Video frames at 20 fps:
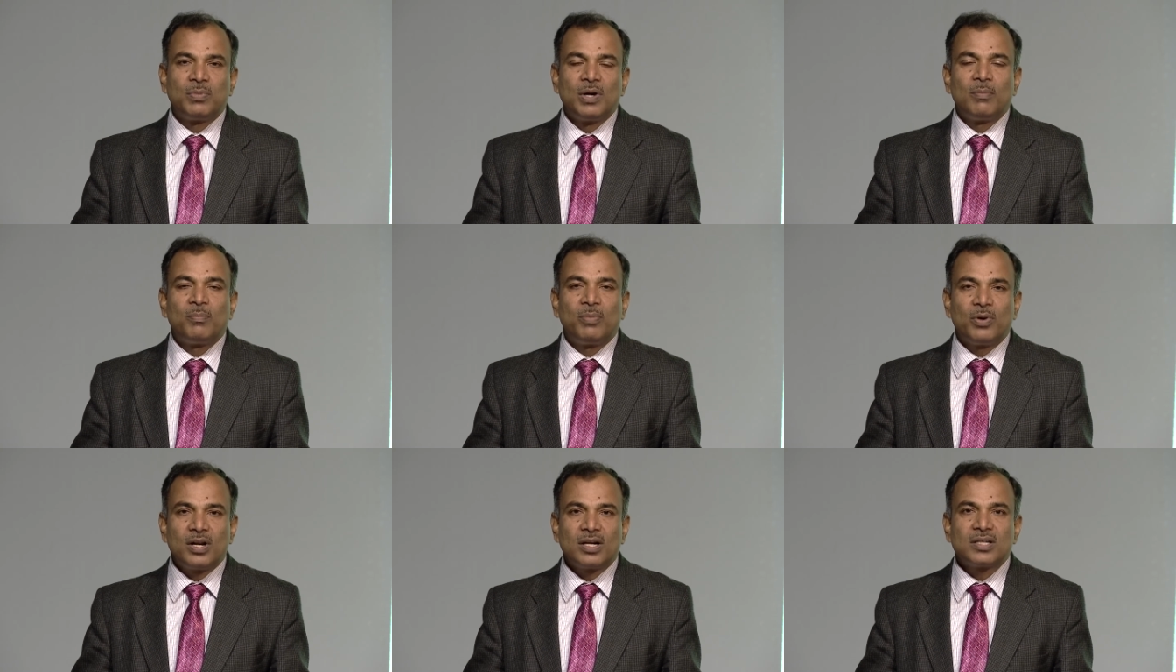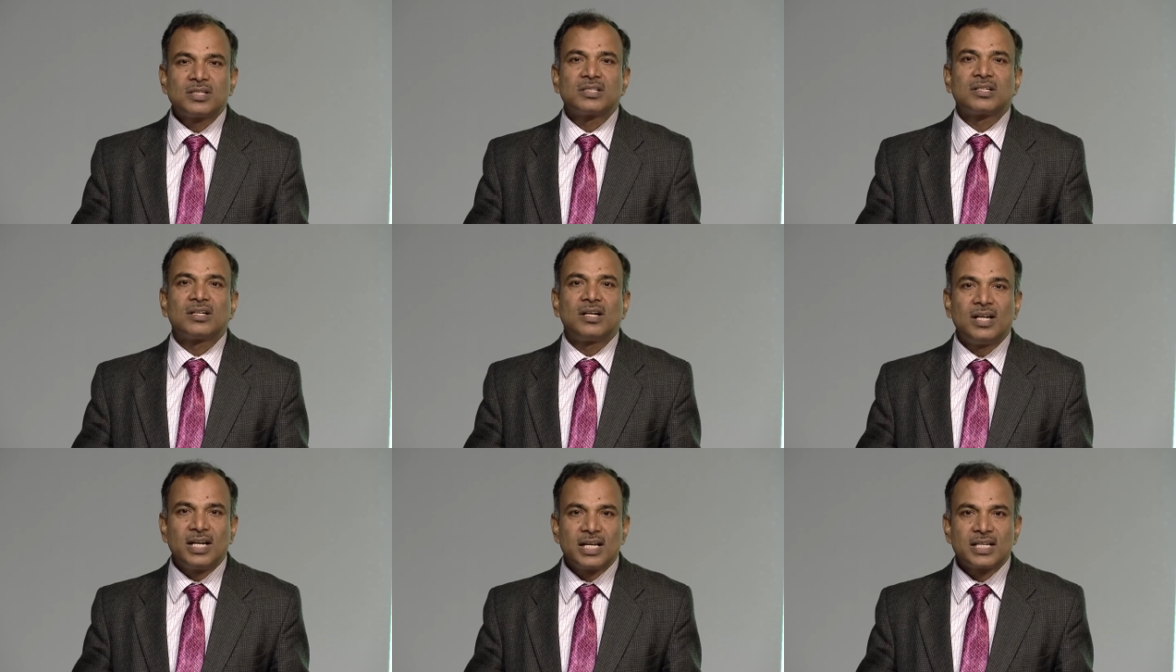products
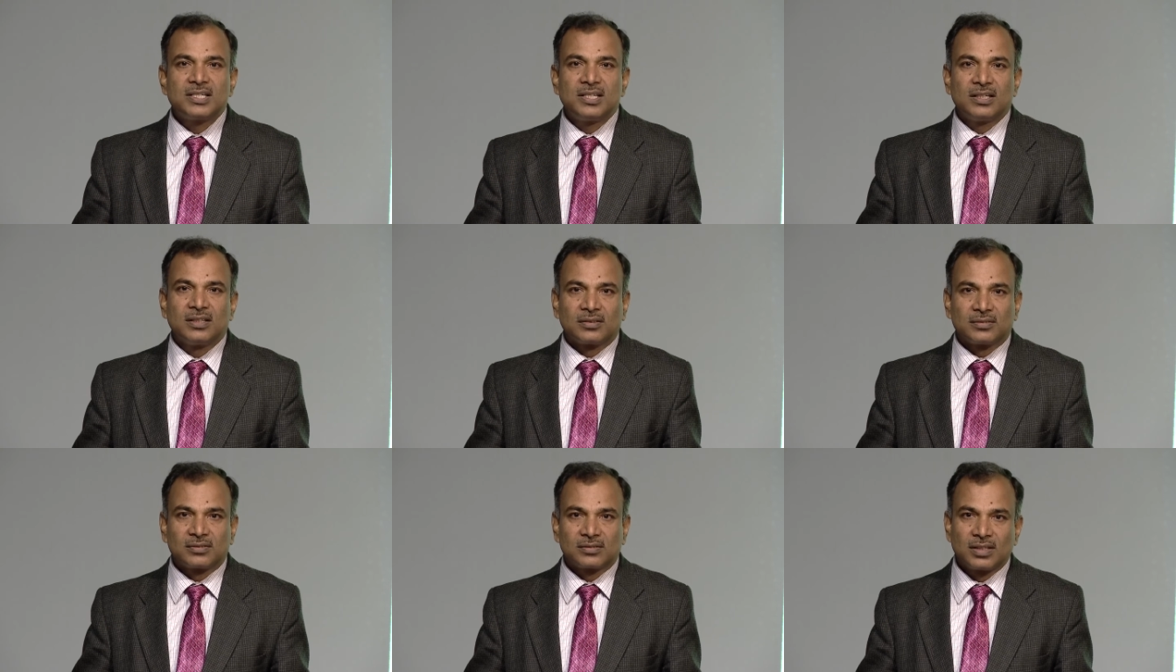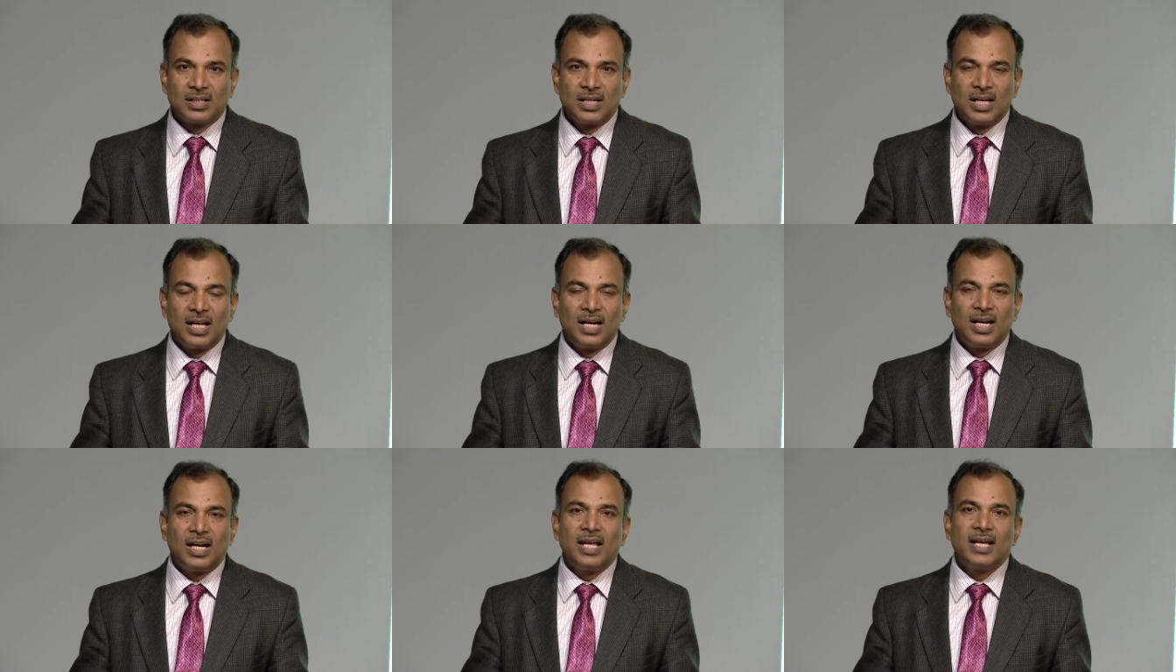collection
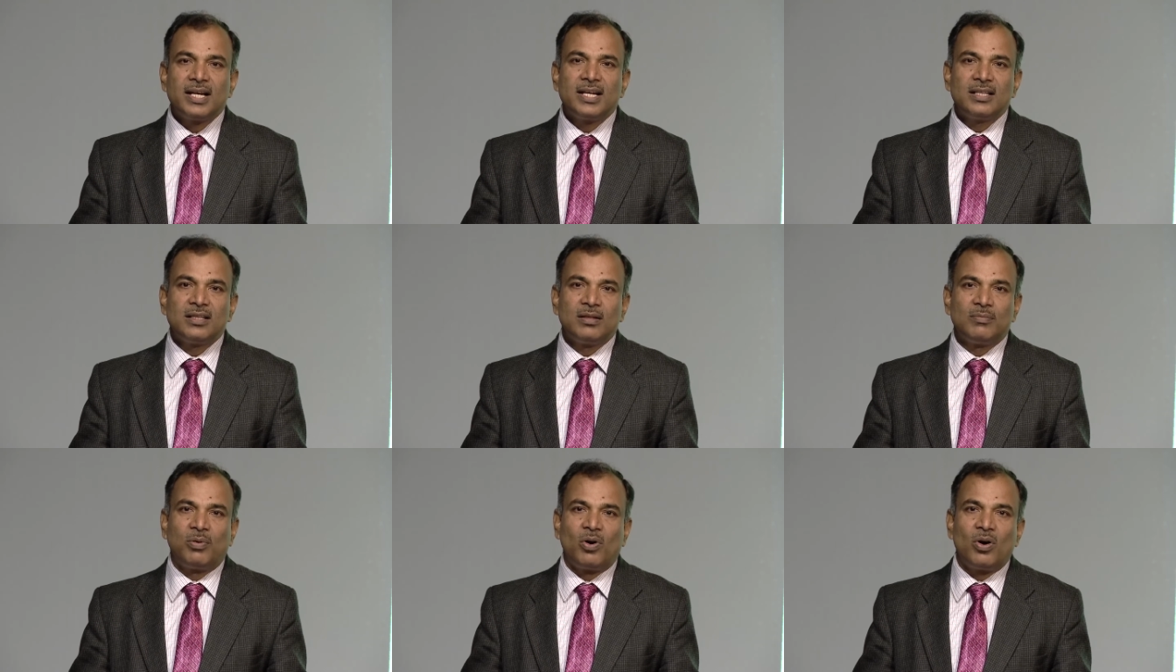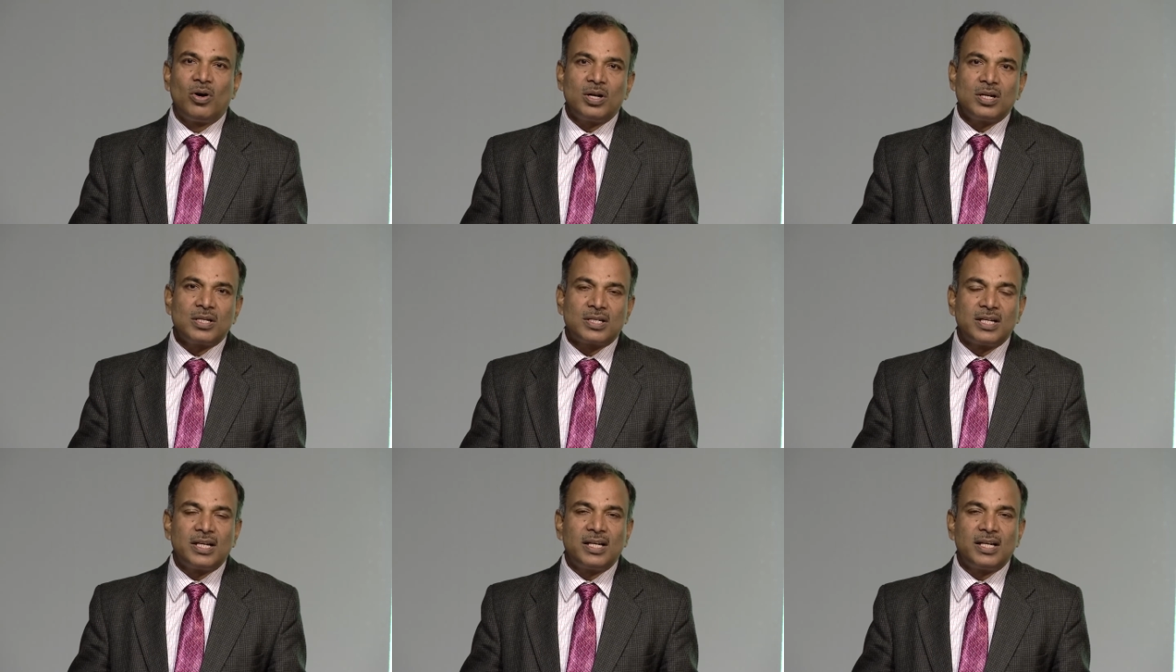like in the forest